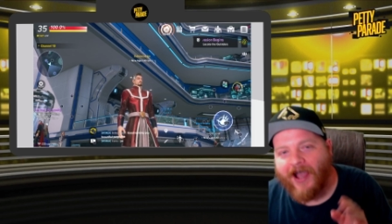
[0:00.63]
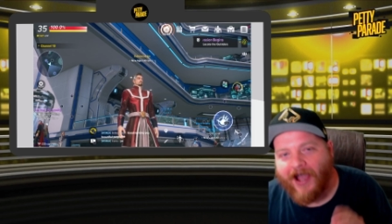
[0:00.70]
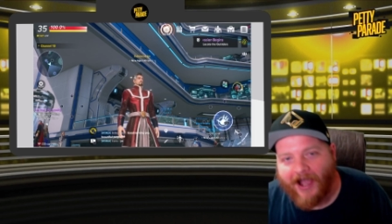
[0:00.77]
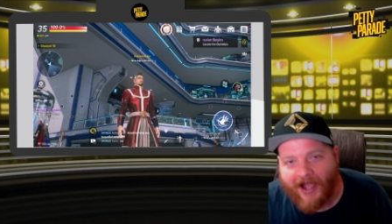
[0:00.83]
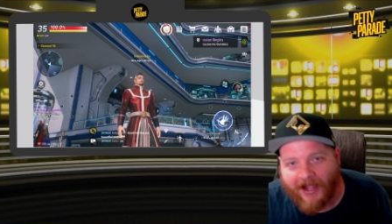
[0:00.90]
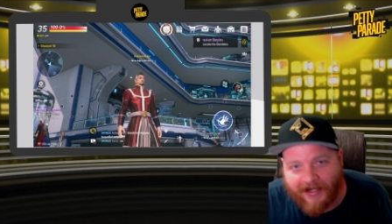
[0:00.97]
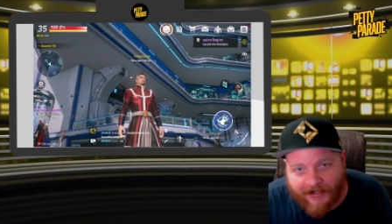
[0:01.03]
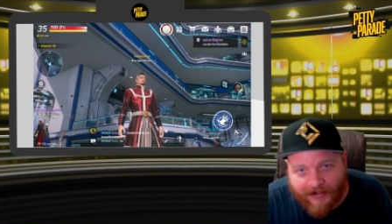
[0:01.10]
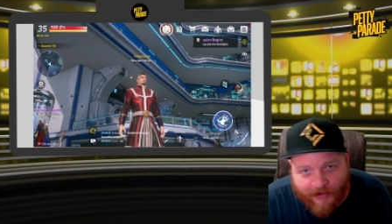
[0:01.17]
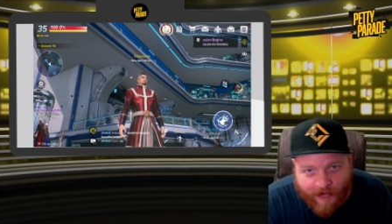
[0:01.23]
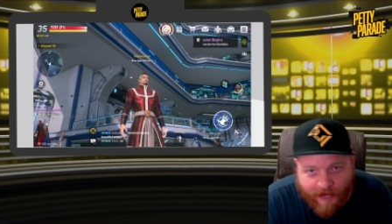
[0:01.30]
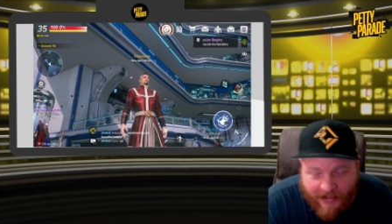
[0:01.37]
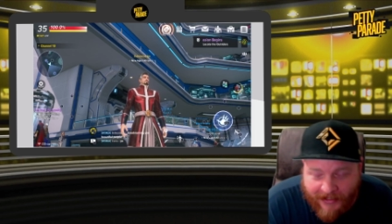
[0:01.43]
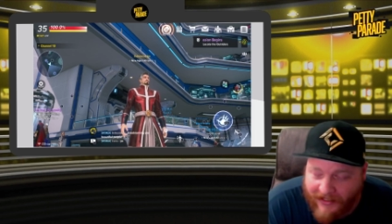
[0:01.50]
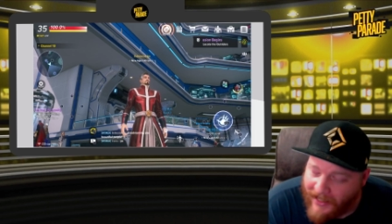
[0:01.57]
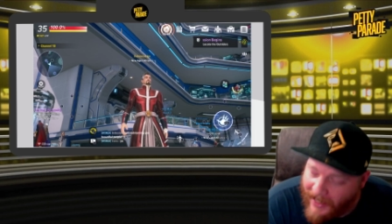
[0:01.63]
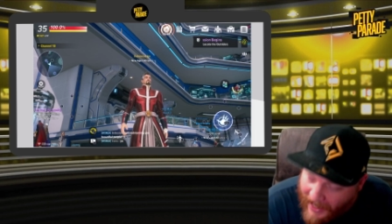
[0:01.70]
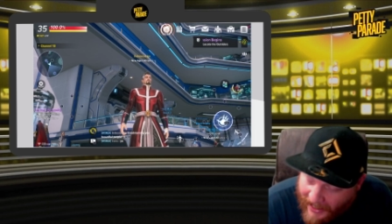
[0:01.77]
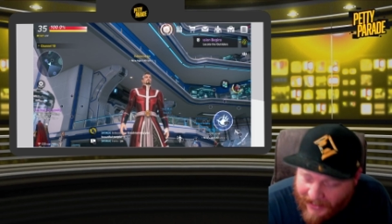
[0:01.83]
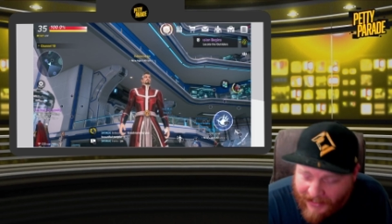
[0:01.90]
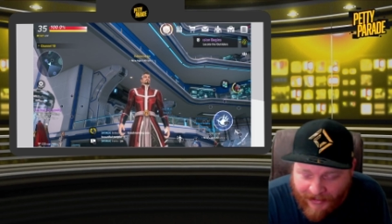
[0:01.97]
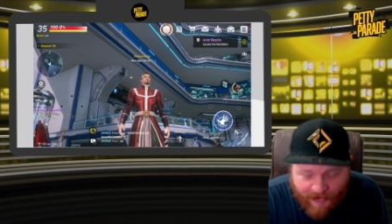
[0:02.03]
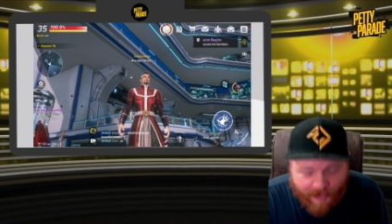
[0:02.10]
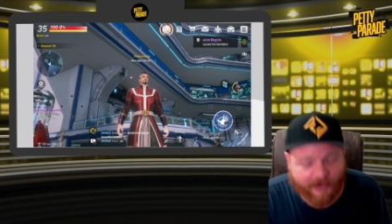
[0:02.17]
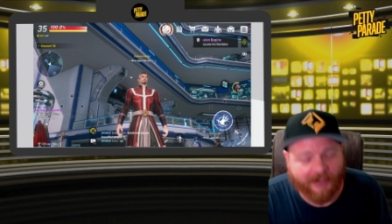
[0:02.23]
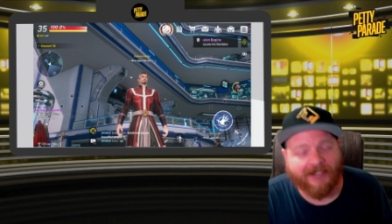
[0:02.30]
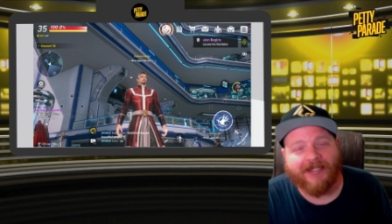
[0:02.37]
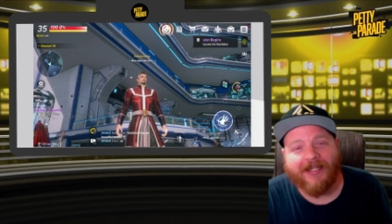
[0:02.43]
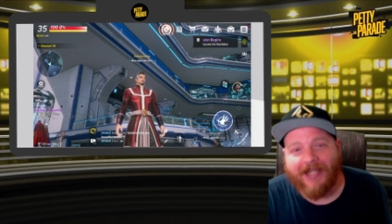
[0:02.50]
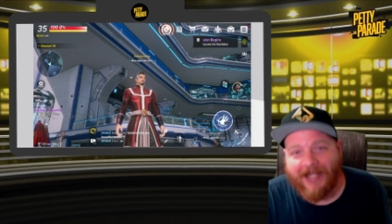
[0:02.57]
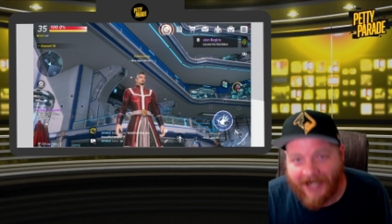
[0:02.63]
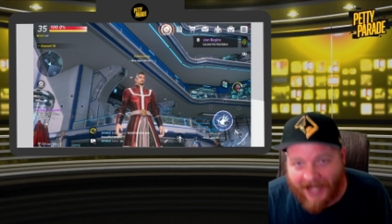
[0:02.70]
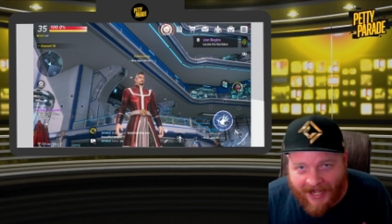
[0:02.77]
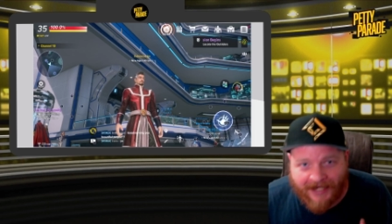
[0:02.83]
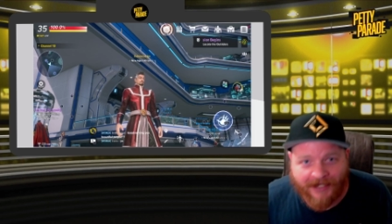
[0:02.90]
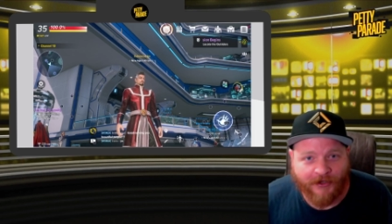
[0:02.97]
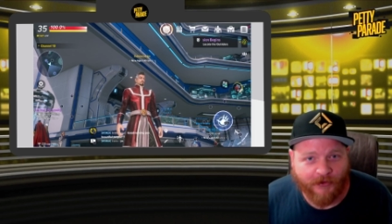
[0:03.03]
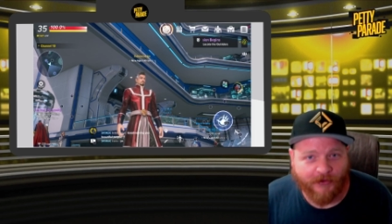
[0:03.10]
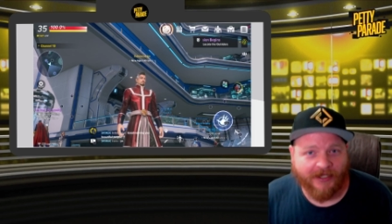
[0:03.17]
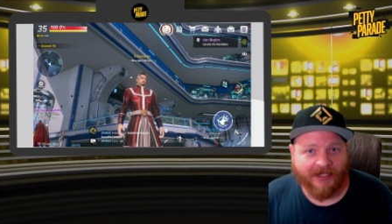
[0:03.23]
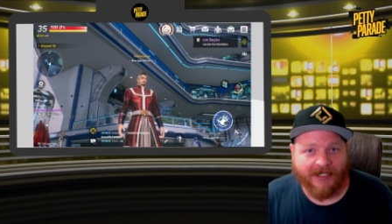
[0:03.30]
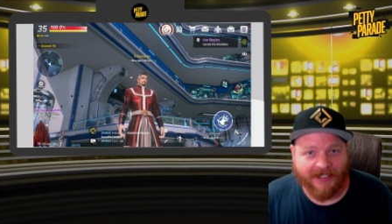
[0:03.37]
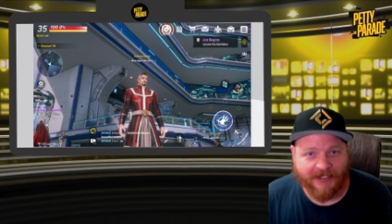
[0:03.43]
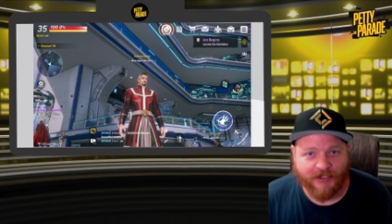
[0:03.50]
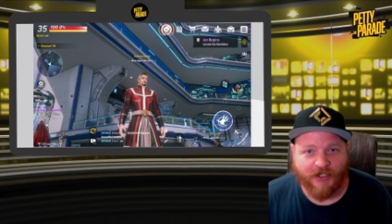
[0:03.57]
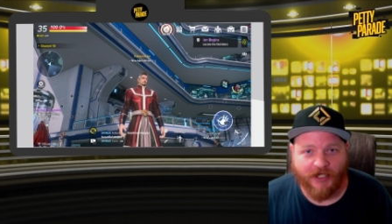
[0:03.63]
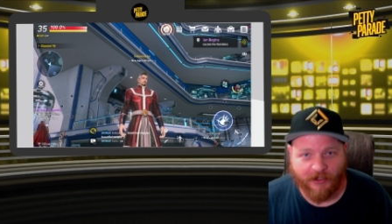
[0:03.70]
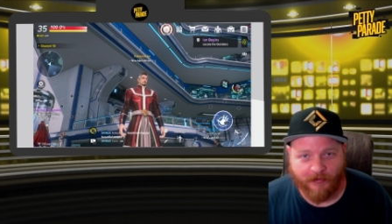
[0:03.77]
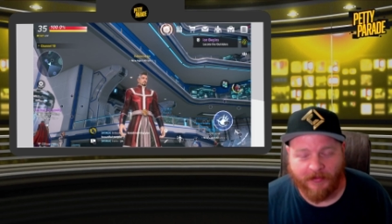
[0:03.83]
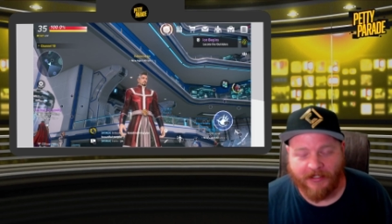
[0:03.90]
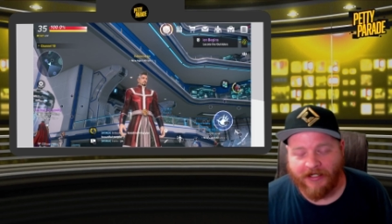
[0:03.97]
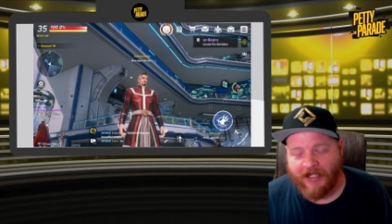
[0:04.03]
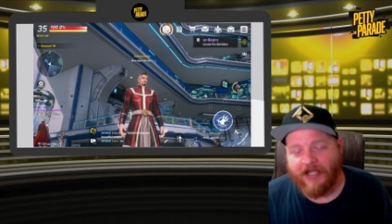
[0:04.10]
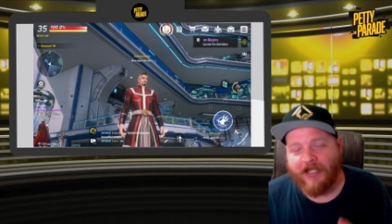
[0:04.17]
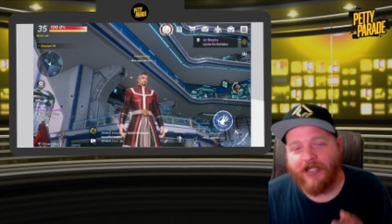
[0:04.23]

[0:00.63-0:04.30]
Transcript: How you doing? How you doing? And how you doing, ladies and gentlemen?